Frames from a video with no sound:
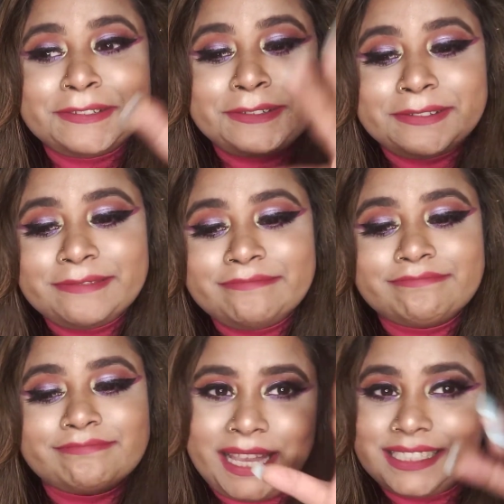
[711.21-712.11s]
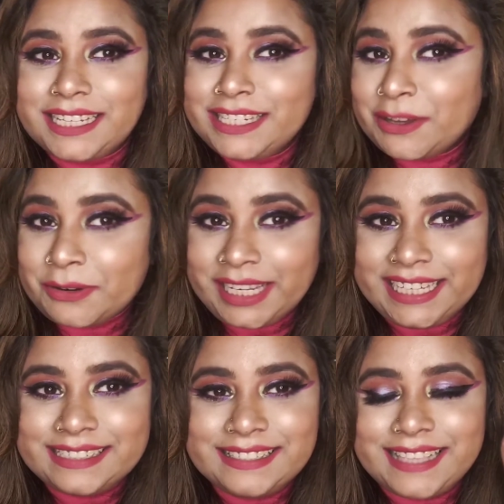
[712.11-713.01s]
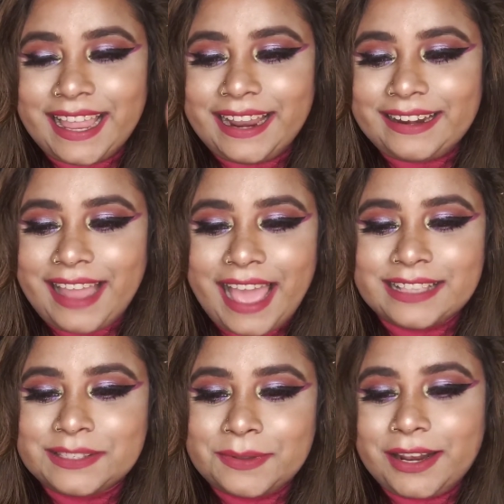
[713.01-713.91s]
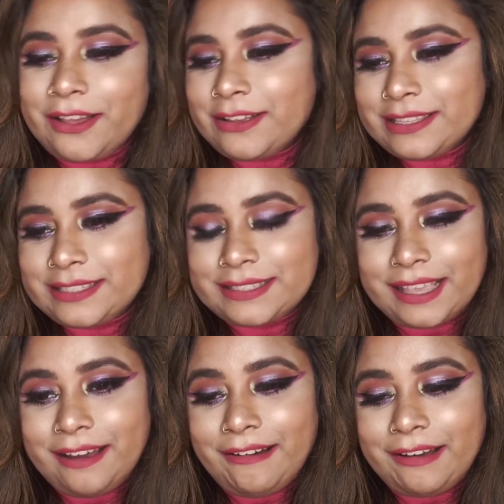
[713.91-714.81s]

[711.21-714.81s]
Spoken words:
to maintain your nails, and as well as